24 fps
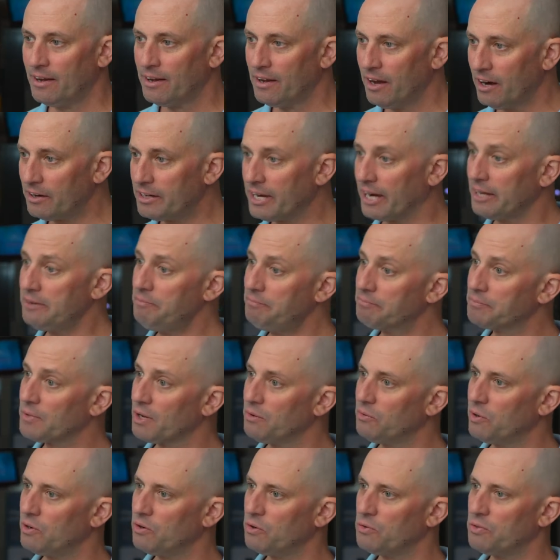Okay,
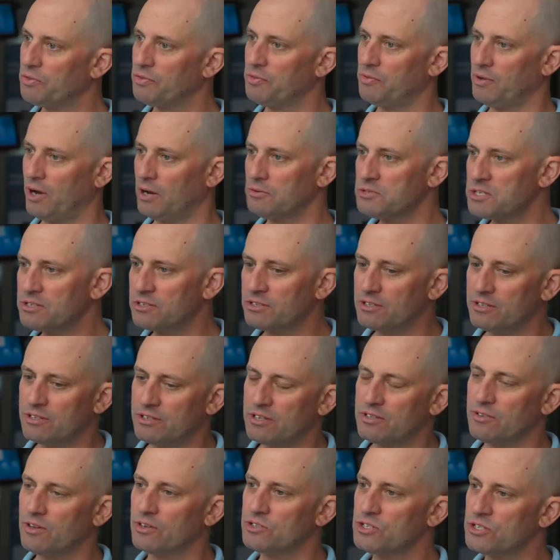well, I'll
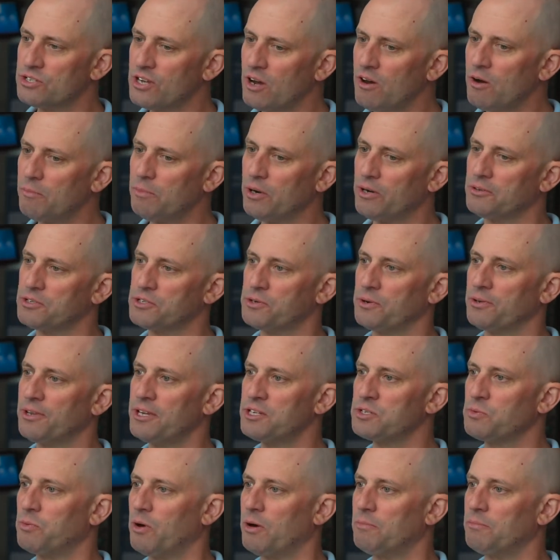start by answering
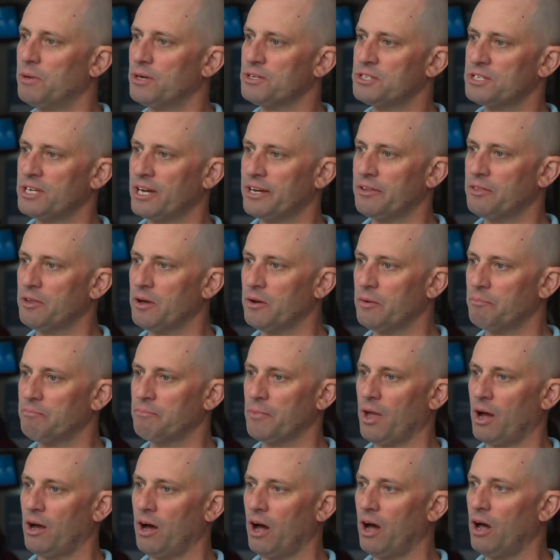this one by saying that
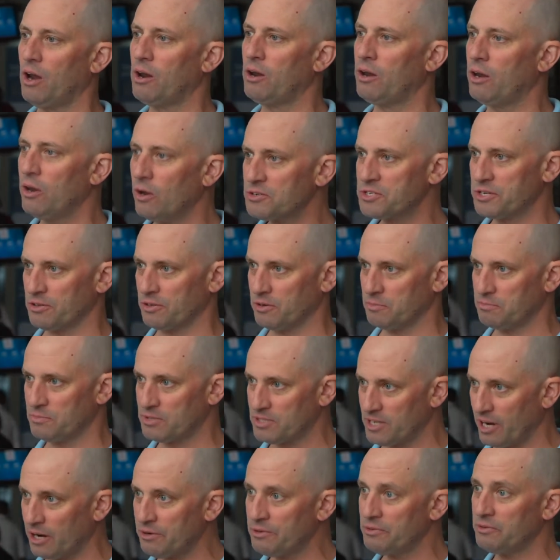a lot of them
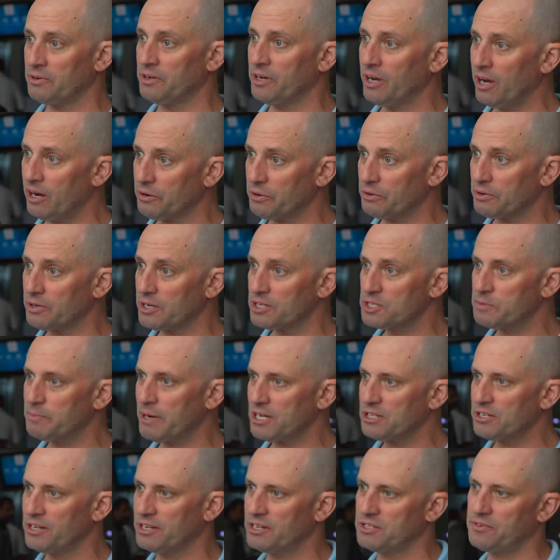don't know,
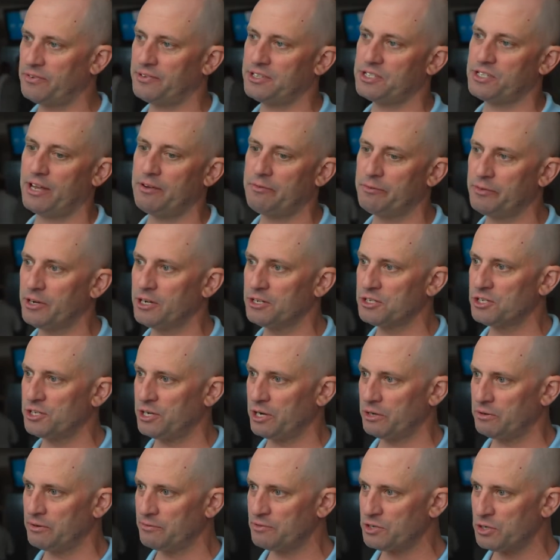especially if it's their first
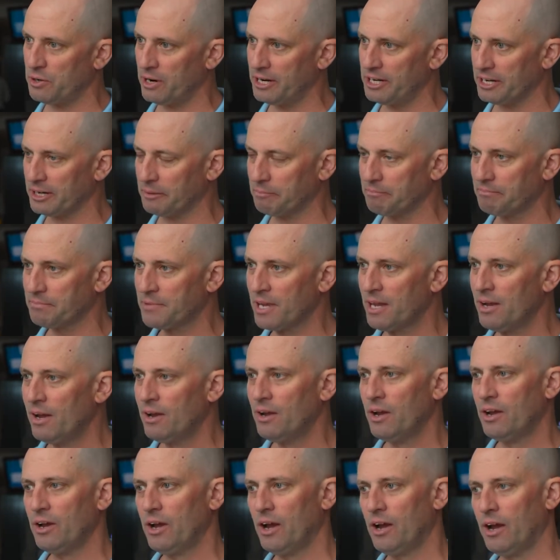year of trading.
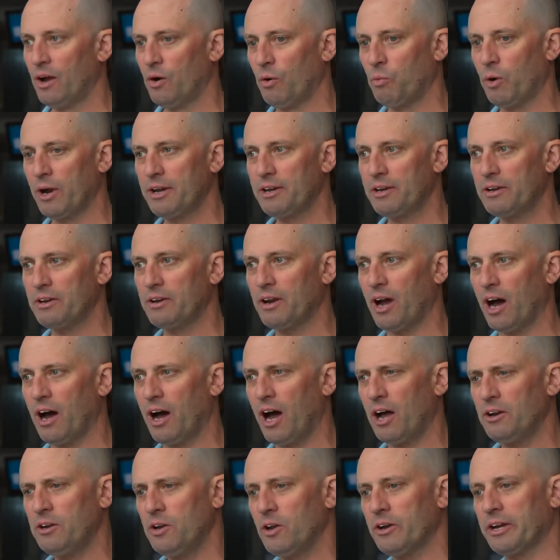When,
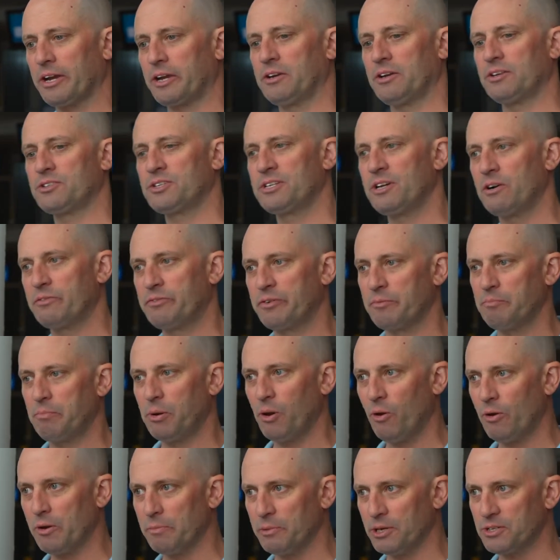unlike
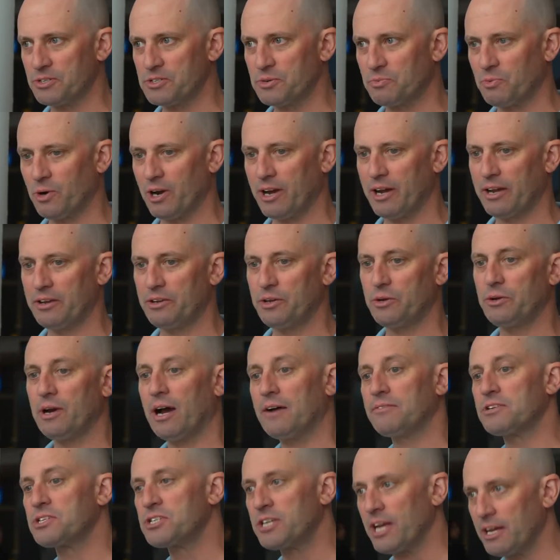self-employment, where you
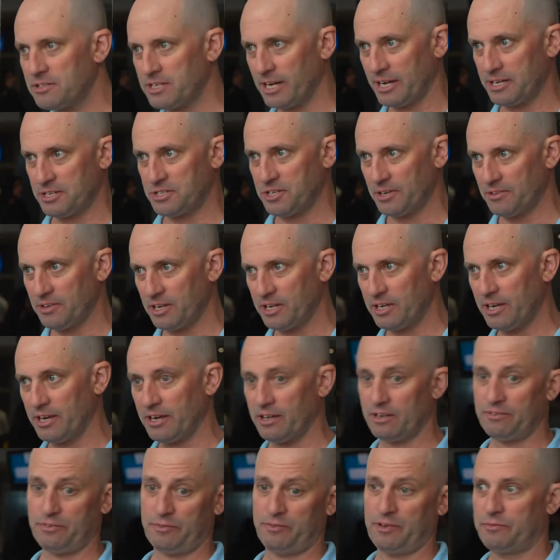have a set date in the
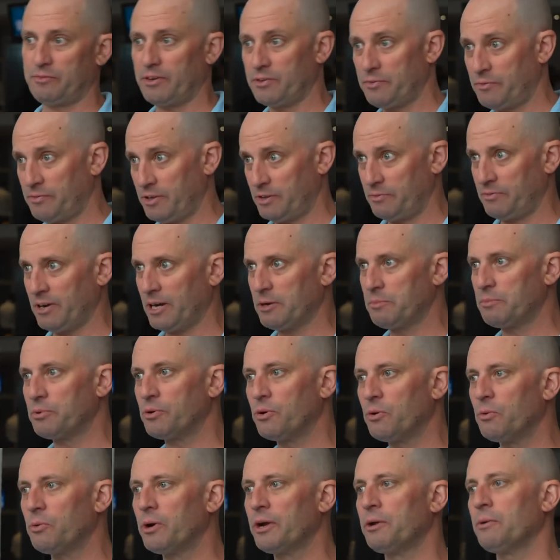year, 5th
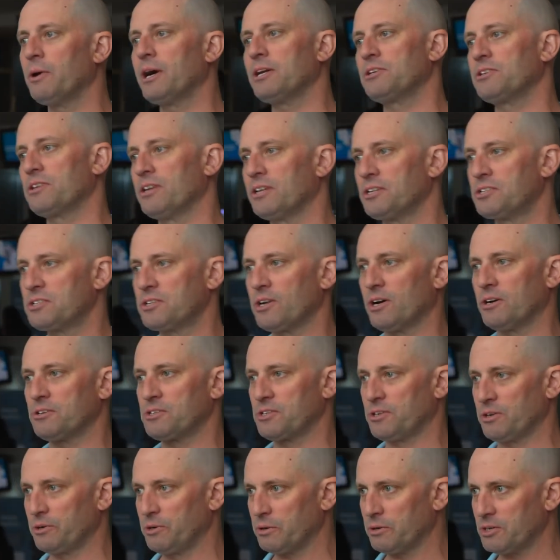April, where you actually start
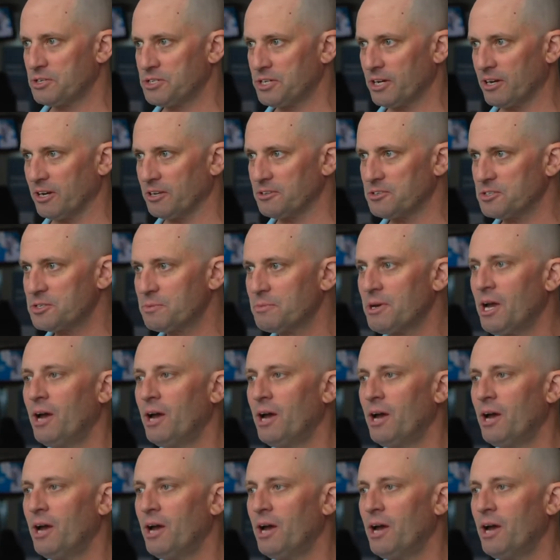to do your returns,